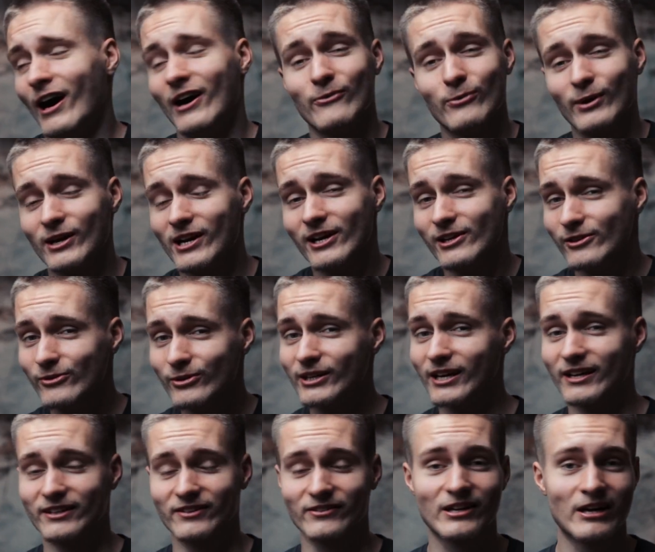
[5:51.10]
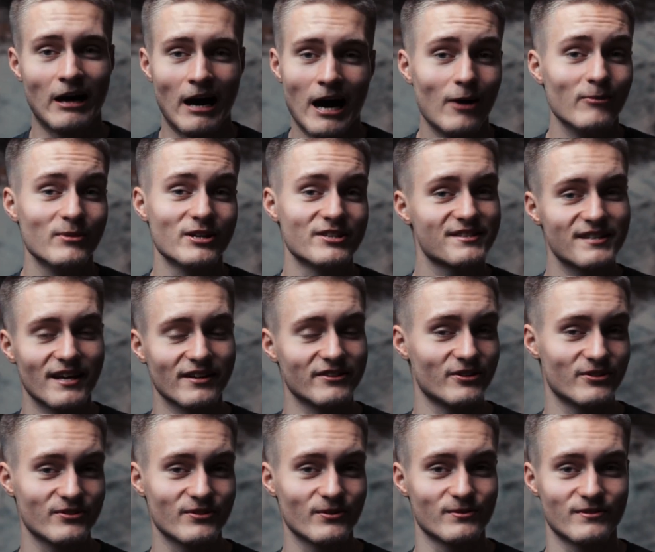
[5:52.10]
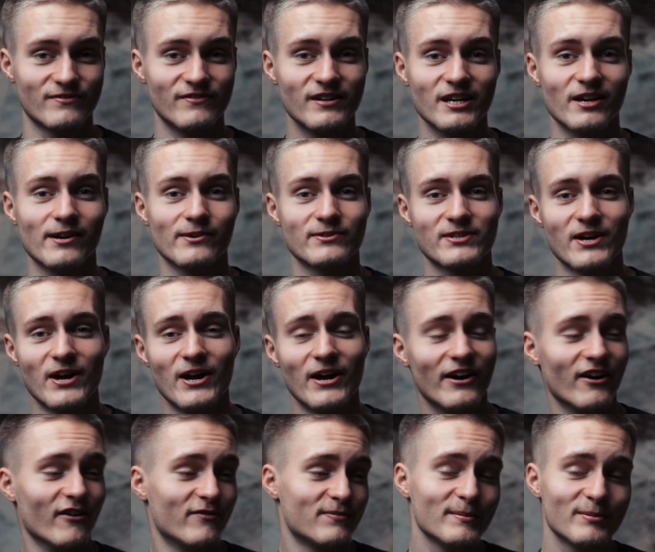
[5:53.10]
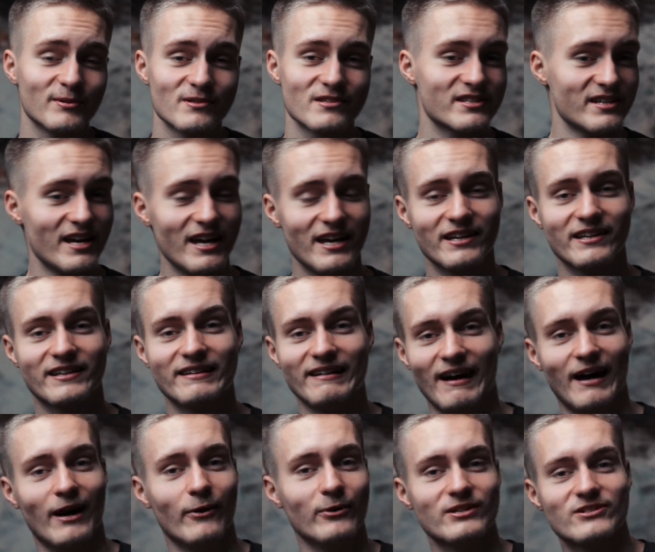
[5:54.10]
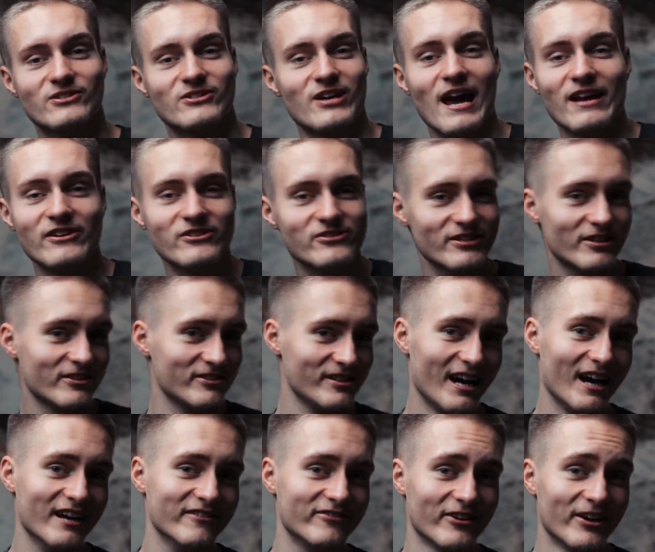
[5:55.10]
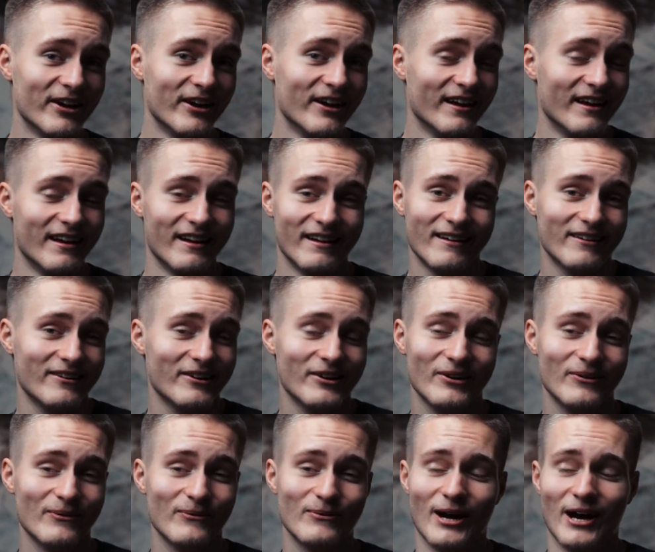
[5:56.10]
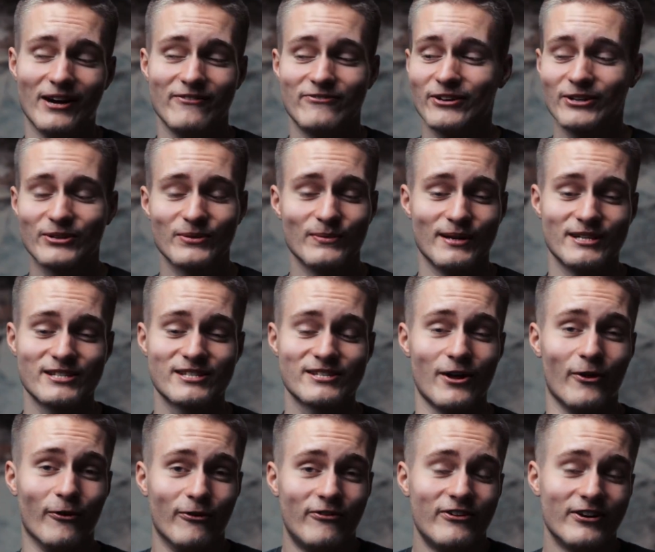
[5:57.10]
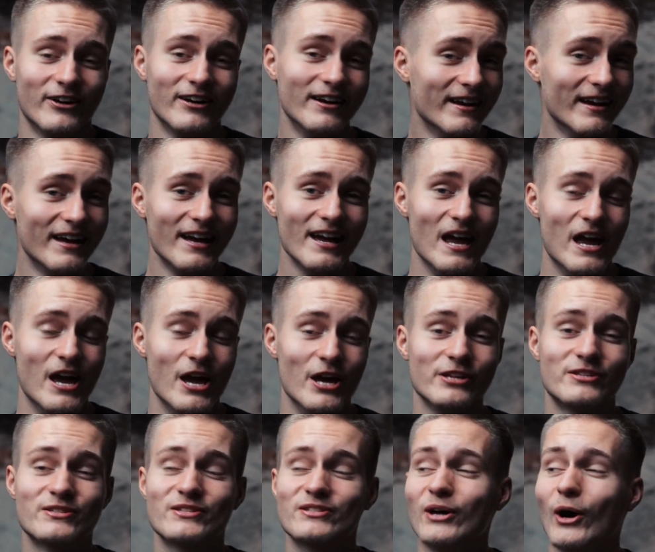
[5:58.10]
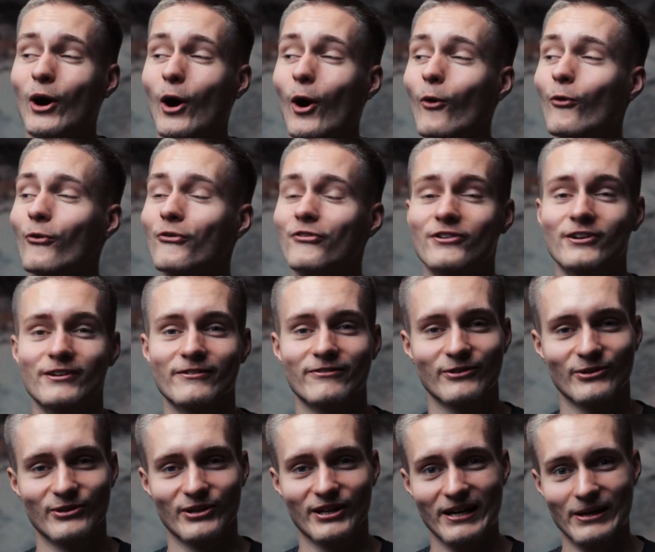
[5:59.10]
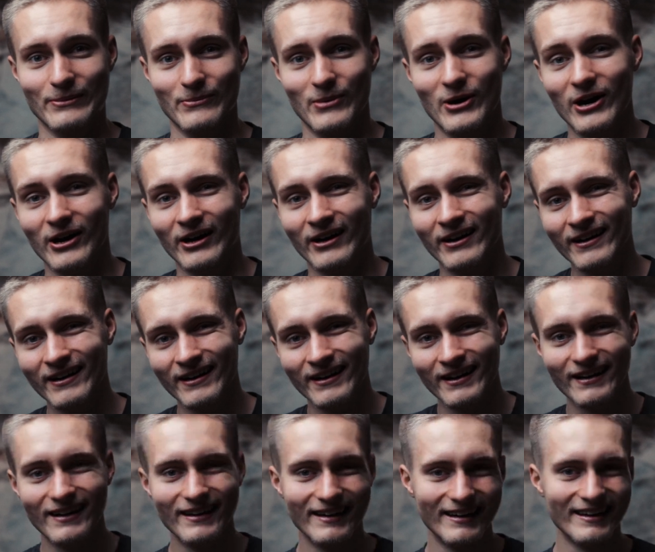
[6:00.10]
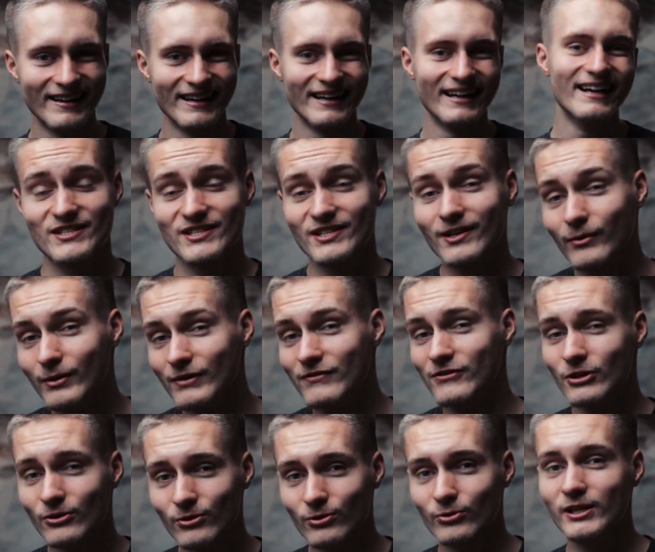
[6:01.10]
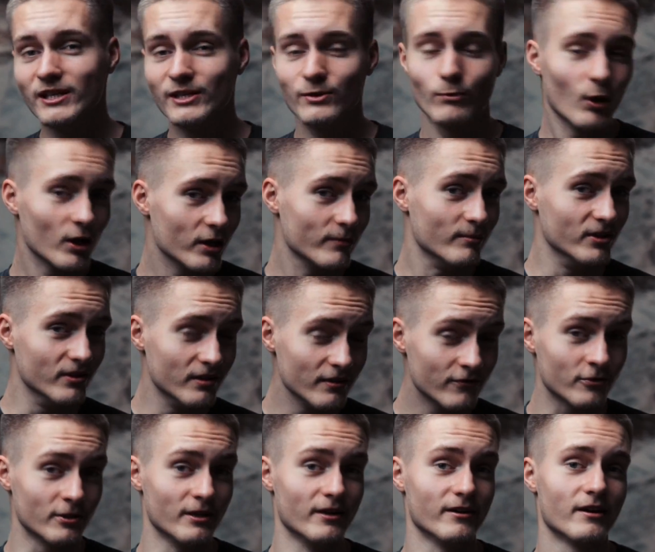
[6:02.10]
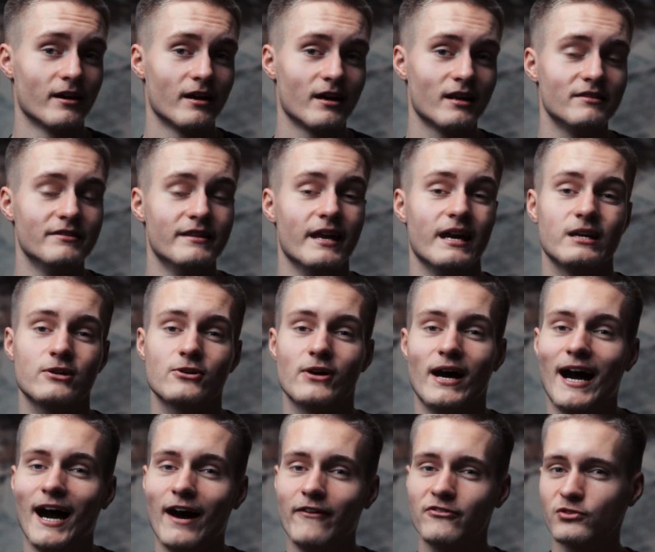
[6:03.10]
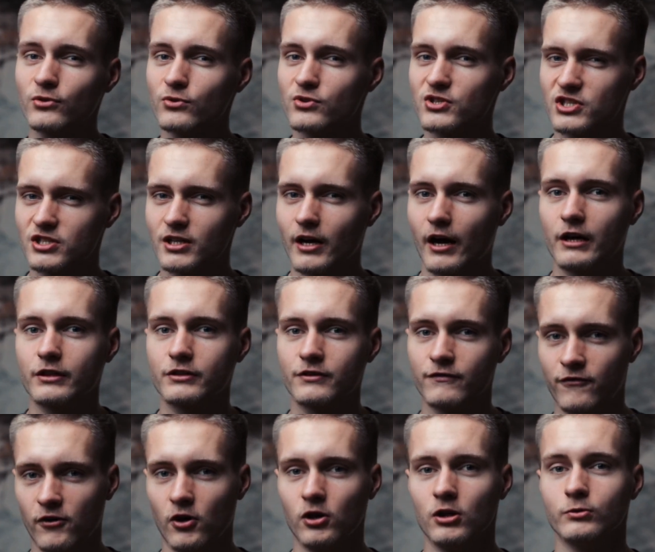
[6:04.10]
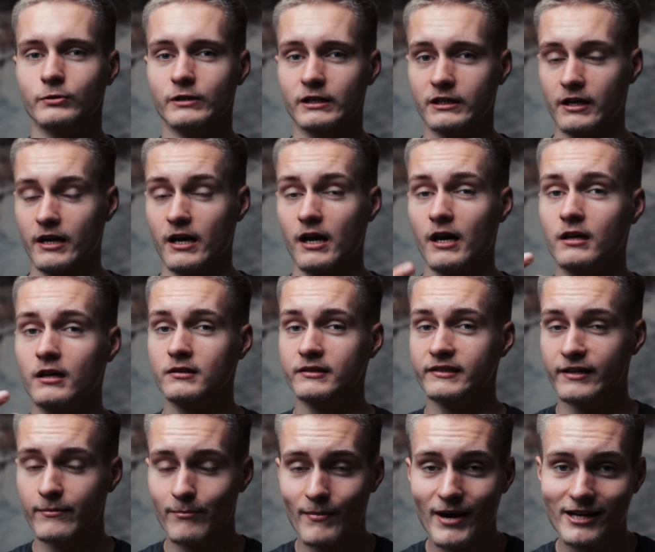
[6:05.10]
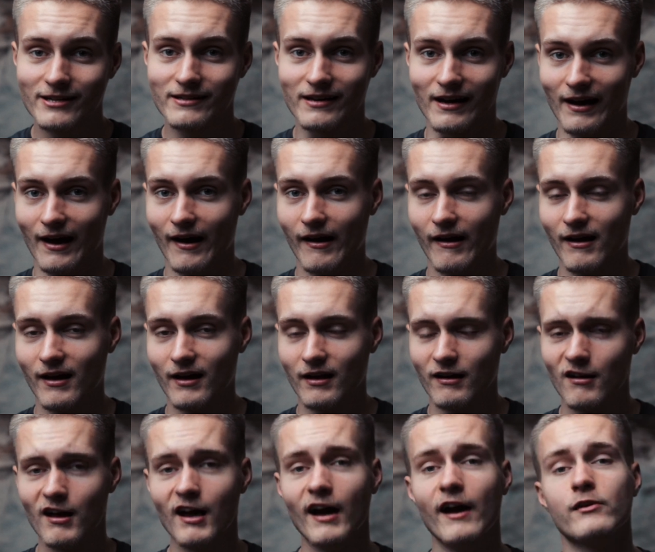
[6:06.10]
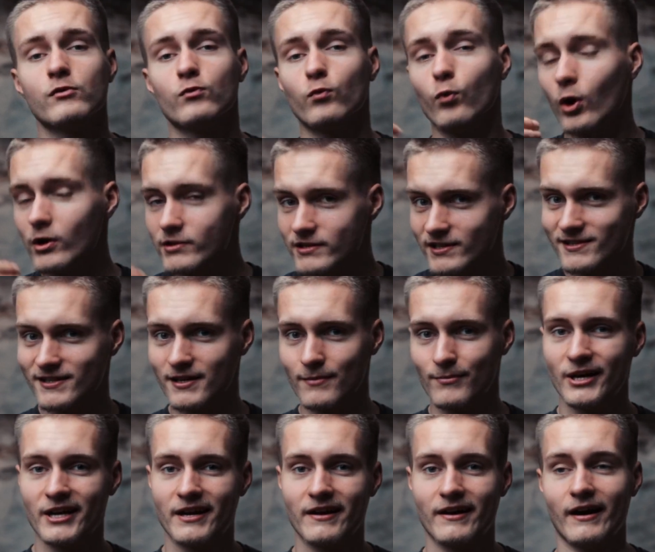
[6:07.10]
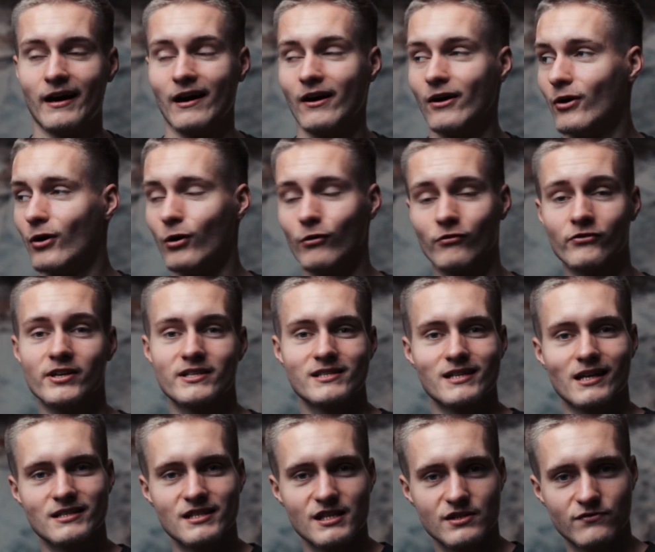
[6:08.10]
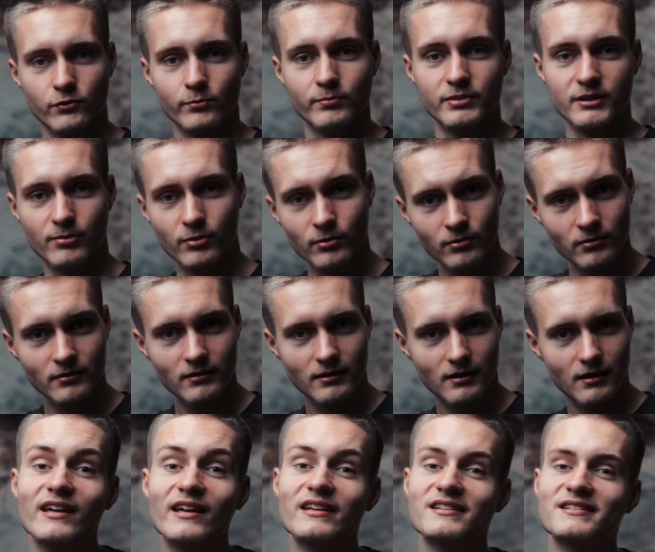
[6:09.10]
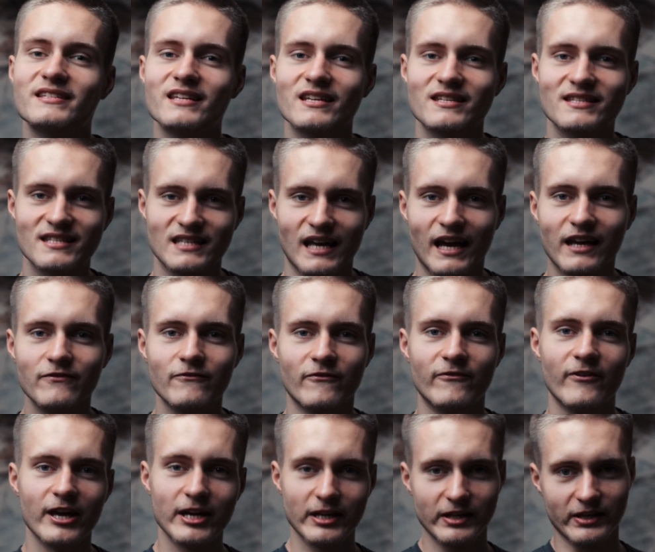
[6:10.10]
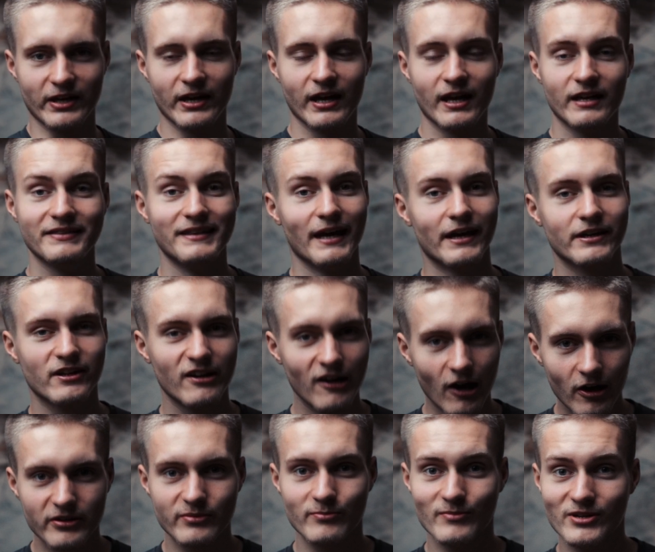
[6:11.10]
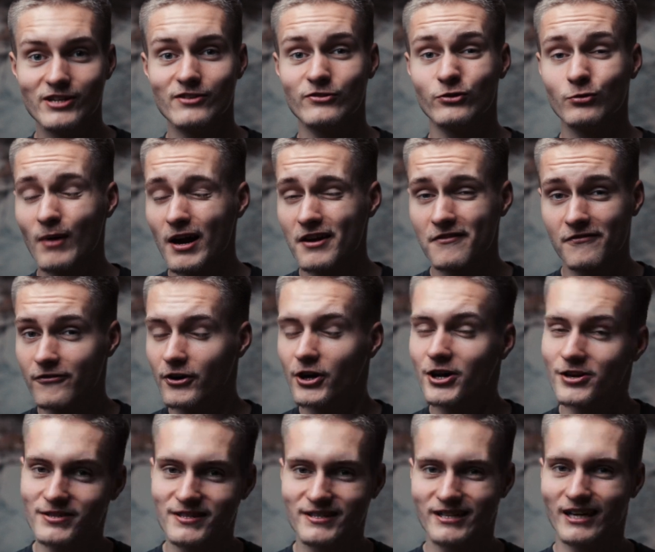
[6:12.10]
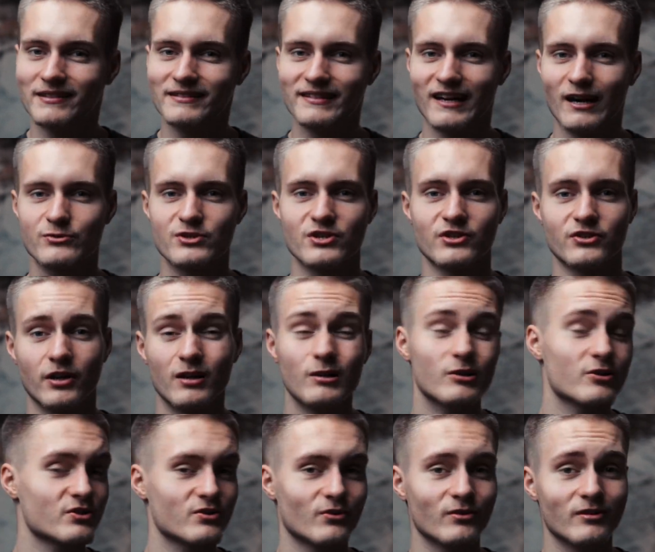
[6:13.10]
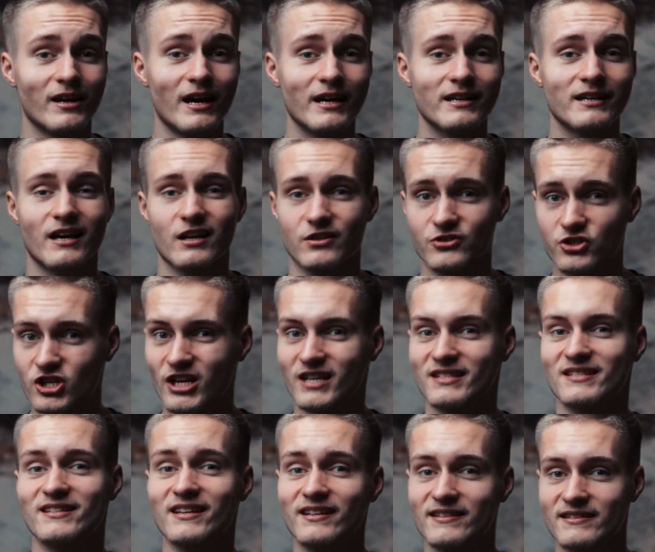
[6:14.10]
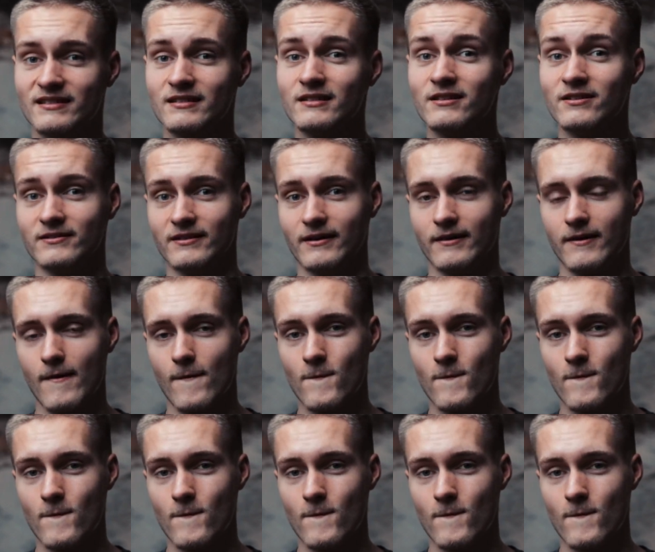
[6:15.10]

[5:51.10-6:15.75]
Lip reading: When I look at comments under those videos of people saying how it changed their life, I think to myself, it's over for them. So if you really want to be different, then you have to start following the meta. And what's the meta of the successful people? It's the same thing that got me to my first $10,000 online at just 16.